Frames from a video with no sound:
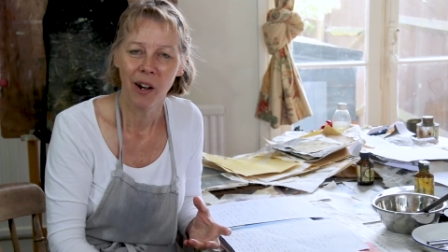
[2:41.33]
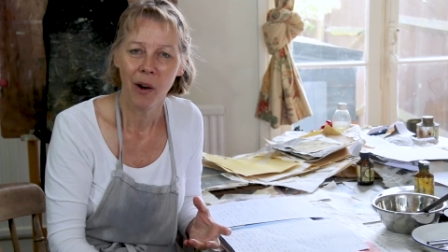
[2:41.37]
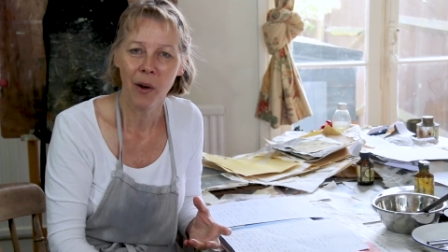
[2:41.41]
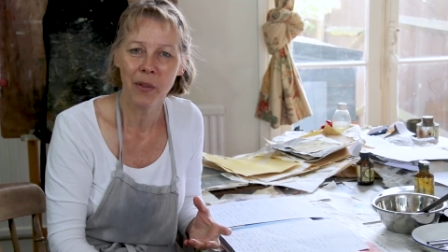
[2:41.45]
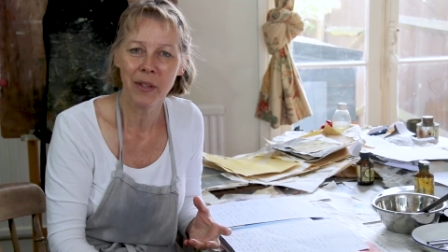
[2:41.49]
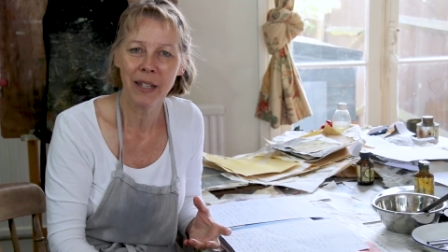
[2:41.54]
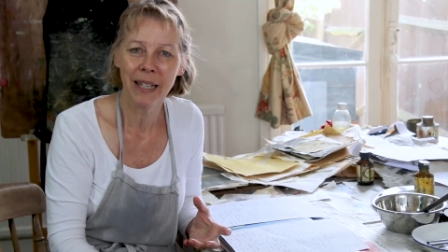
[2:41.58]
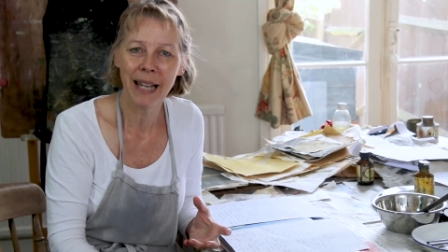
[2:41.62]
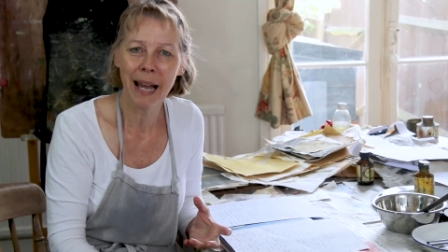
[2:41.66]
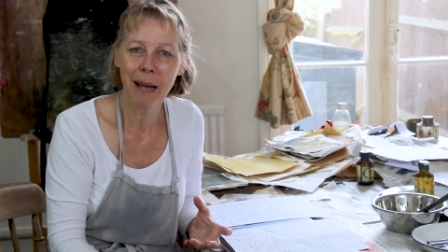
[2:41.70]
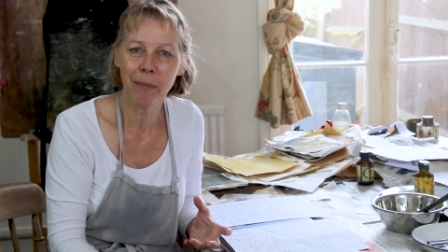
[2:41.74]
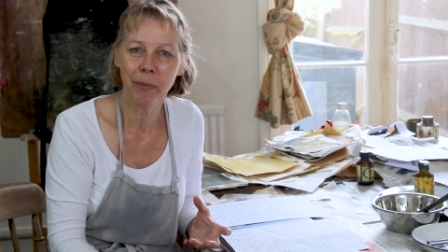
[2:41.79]

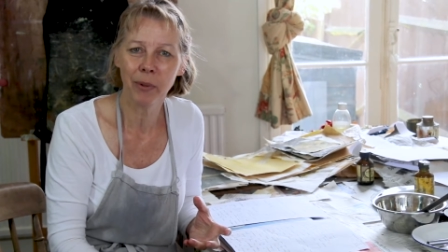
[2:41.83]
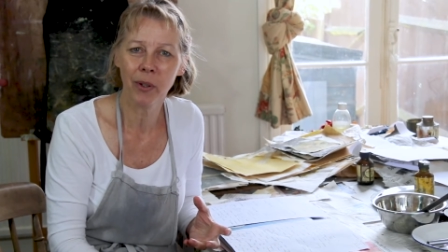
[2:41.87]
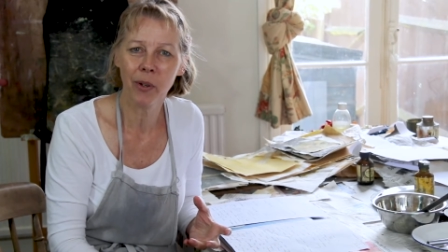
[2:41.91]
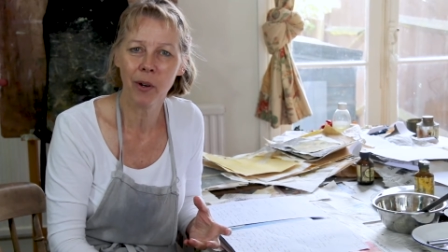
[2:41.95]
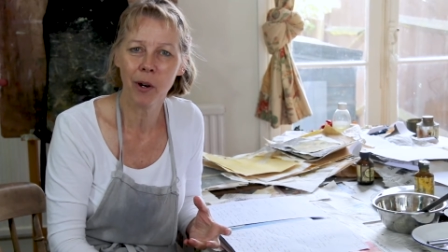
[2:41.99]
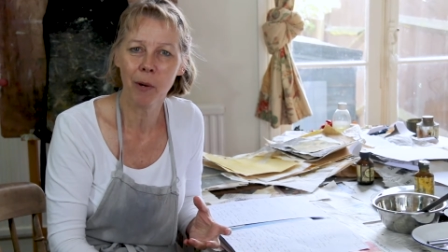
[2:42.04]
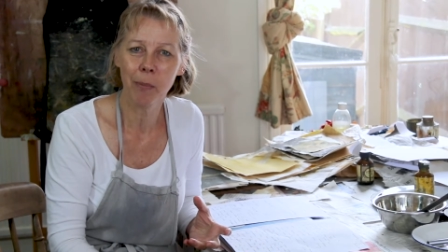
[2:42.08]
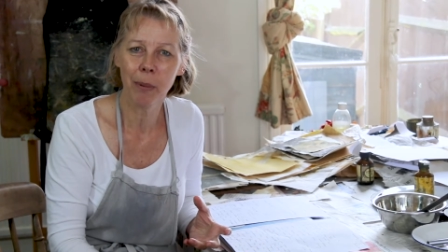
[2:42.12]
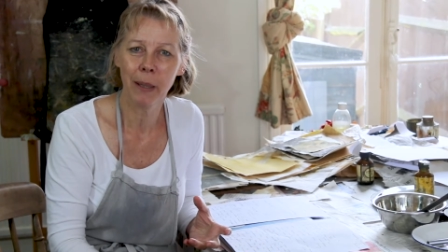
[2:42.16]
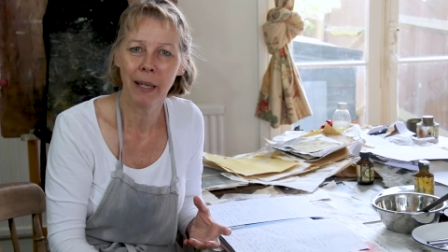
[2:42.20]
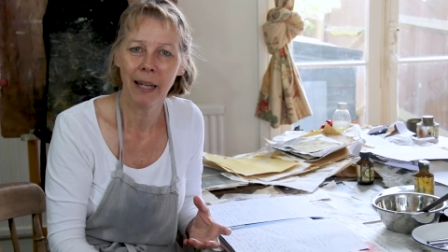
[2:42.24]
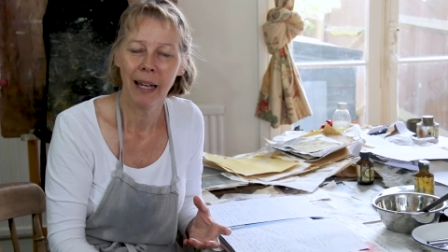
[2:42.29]
the
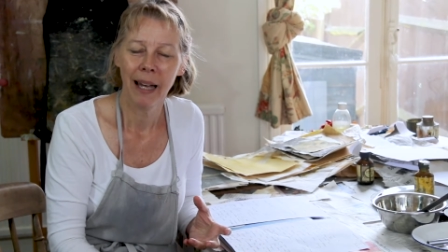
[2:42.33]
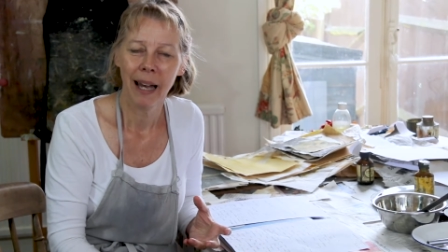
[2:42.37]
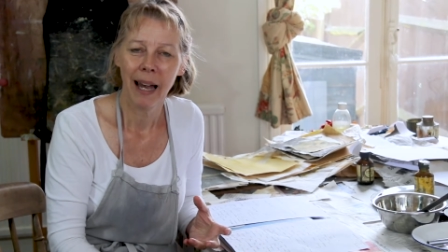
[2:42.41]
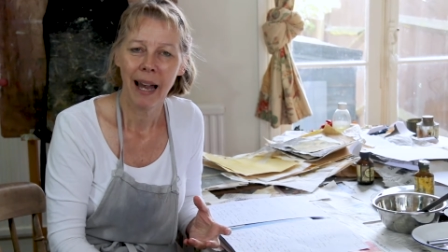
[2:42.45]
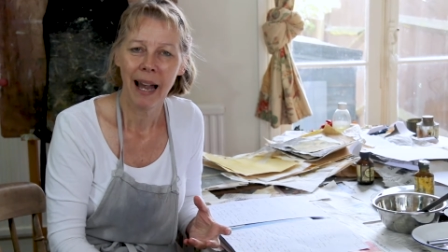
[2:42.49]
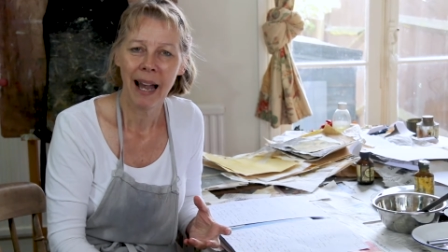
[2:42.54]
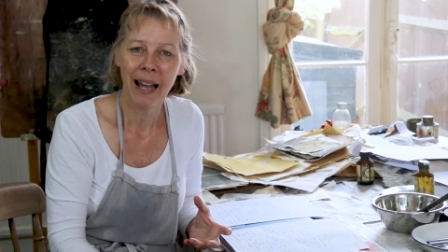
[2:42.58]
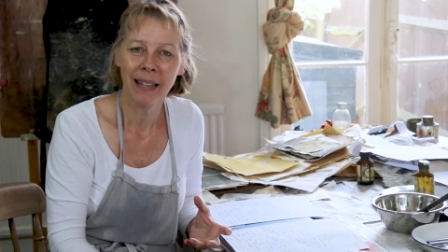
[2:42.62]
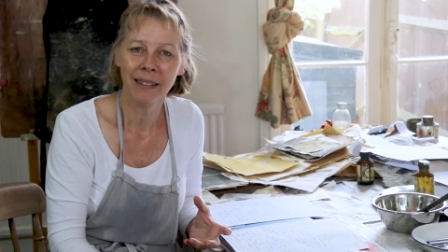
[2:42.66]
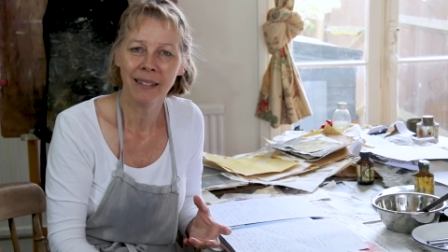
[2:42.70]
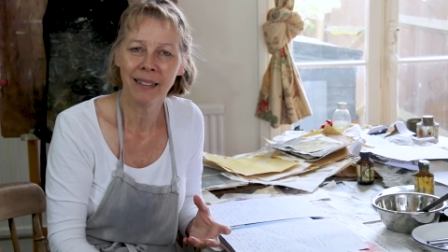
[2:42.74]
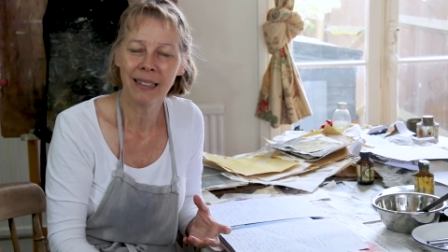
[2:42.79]
laptop
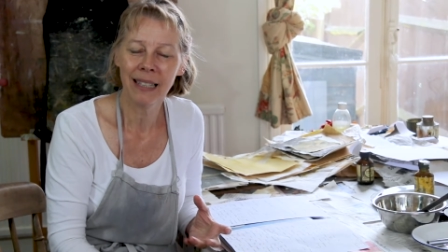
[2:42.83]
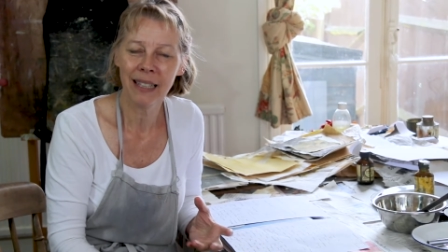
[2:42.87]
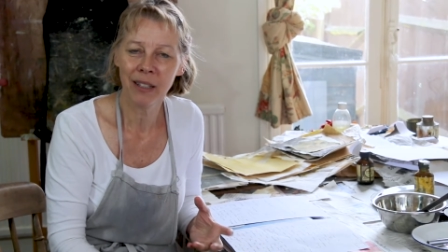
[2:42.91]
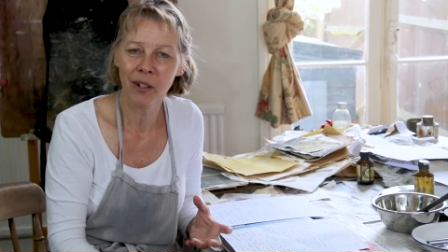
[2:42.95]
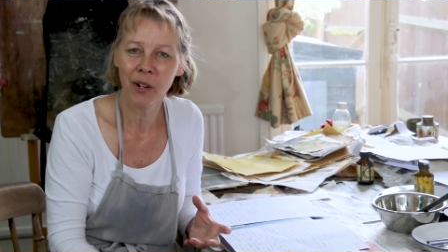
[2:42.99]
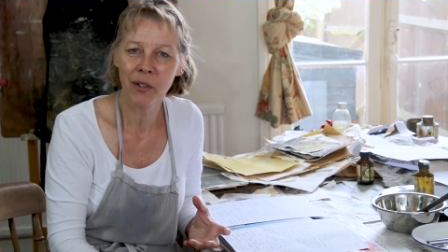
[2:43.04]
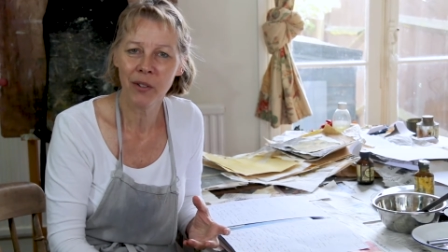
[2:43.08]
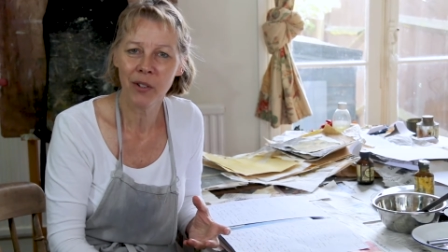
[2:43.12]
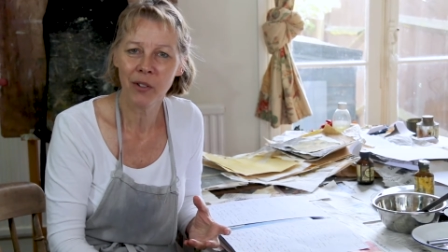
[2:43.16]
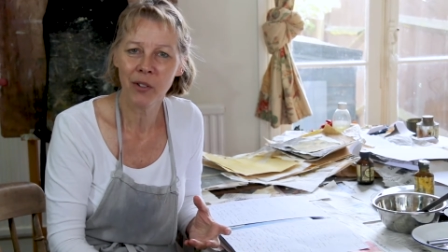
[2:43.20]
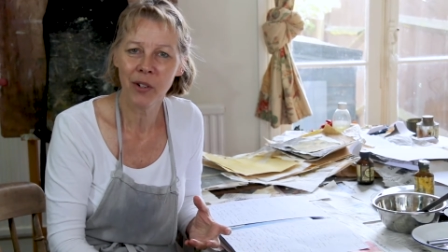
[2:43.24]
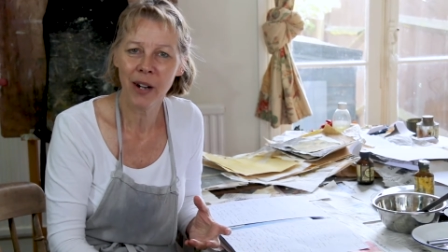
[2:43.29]
and click
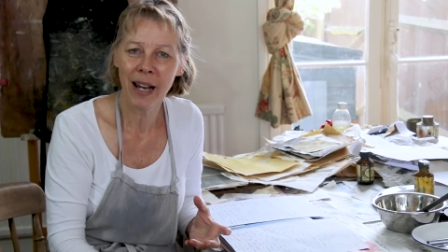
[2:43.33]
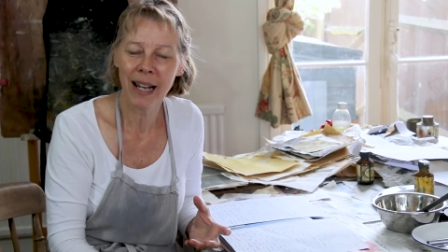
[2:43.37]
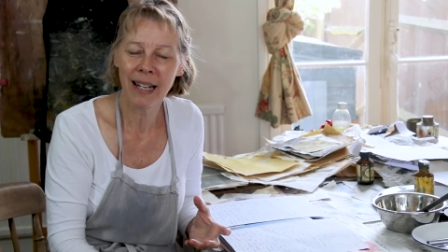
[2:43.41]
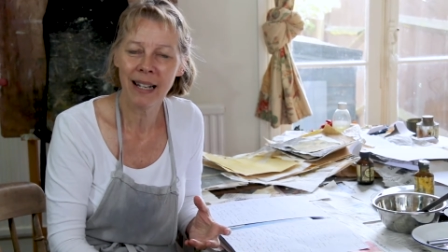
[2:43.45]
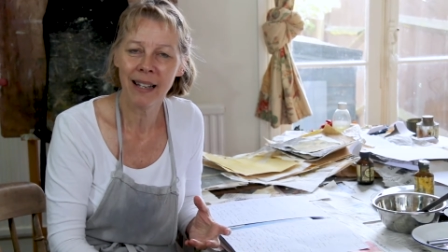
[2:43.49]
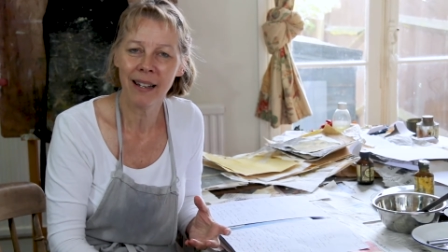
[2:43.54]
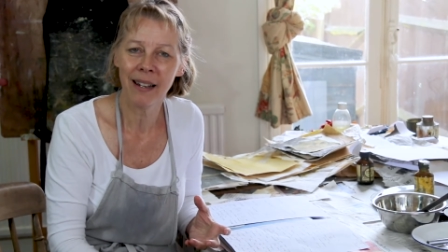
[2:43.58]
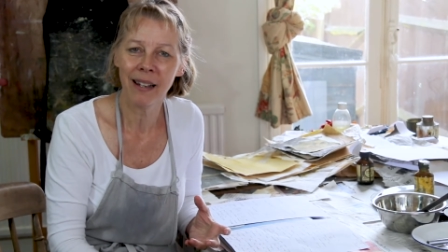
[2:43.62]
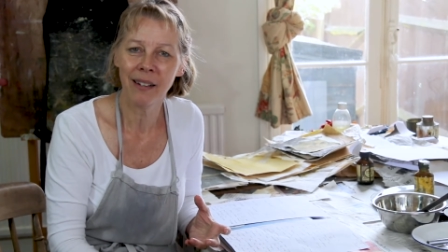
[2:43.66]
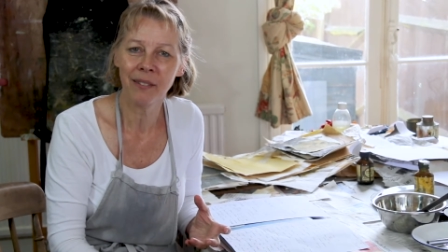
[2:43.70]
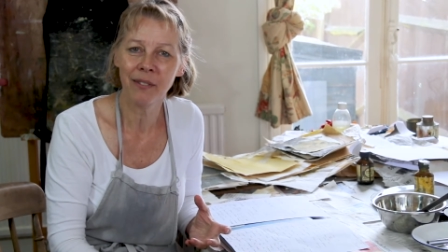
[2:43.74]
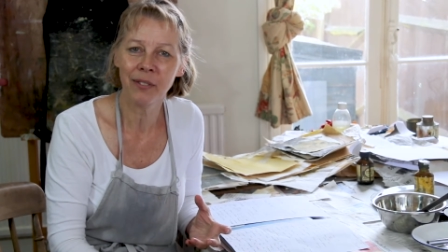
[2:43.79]
on the trailer
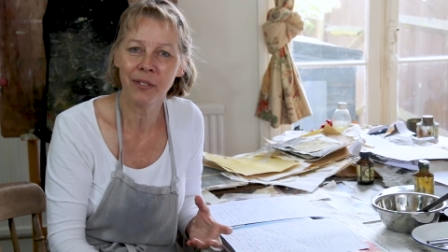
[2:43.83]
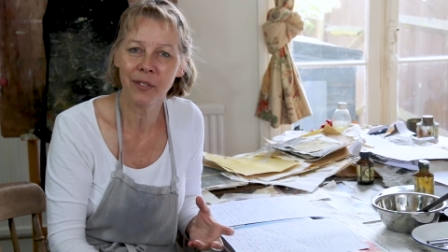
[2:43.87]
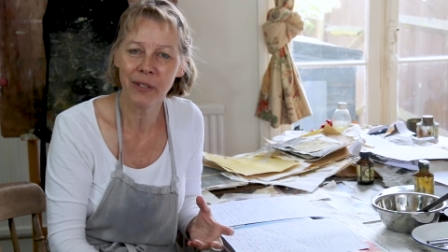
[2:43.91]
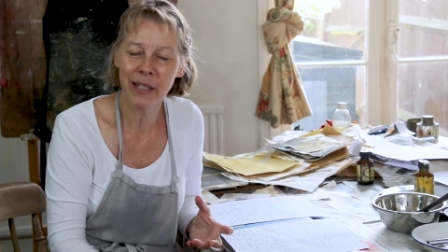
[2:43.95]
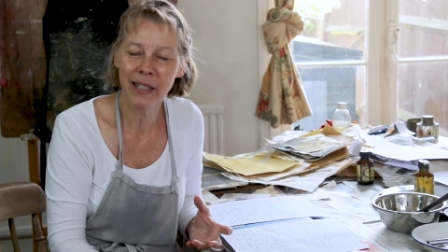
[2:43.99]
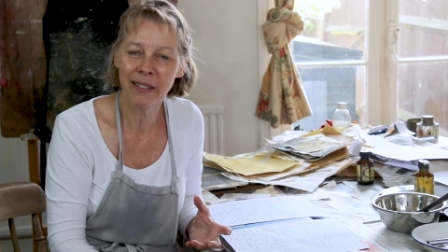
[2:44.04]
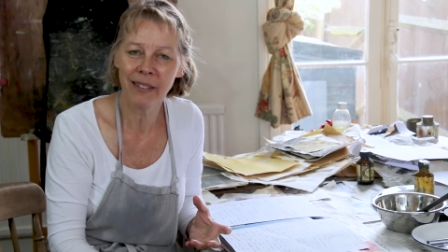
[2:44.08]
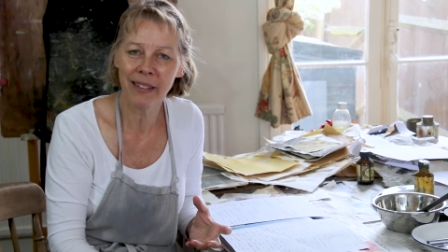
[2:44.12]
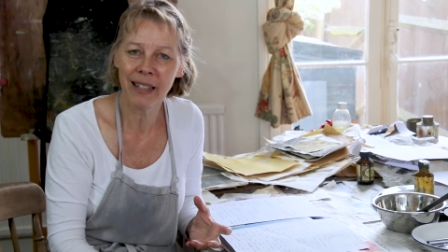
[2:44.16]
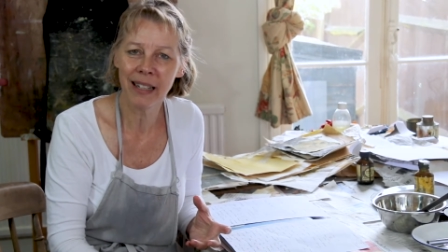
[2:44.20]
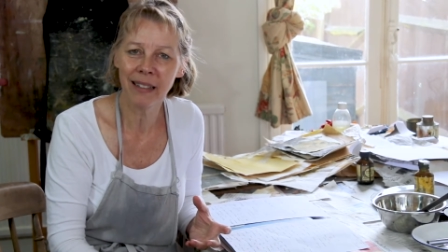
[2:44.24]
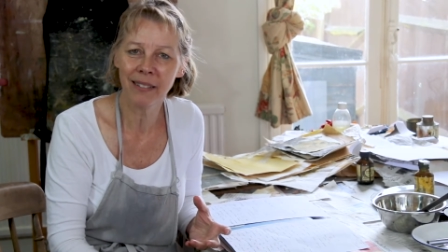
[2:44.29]
and
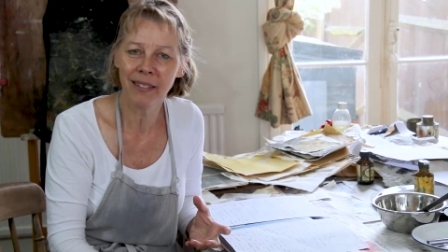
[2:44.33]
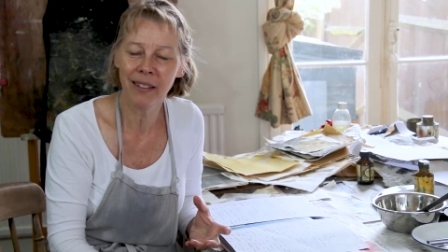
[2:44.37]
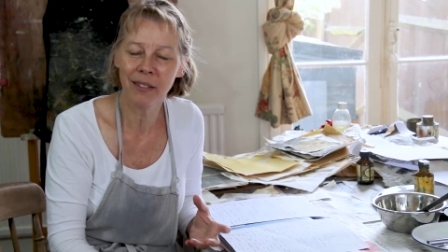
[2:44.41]
freeze it